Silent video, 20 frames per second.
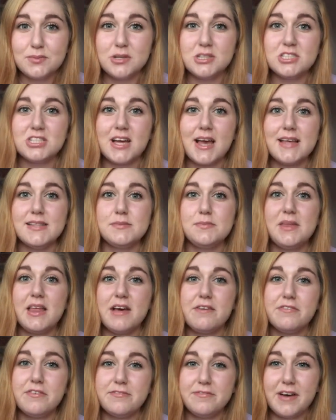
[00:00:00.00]
which gets me
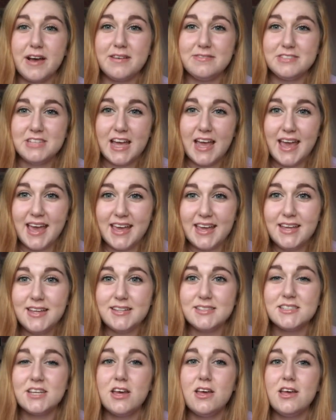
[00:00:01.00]
there for 5 to
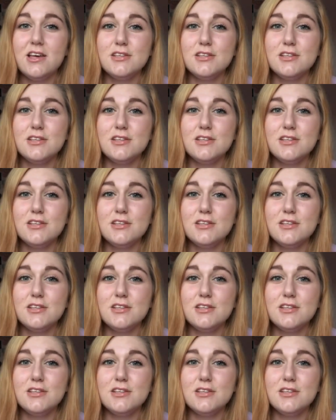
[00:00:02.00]
8.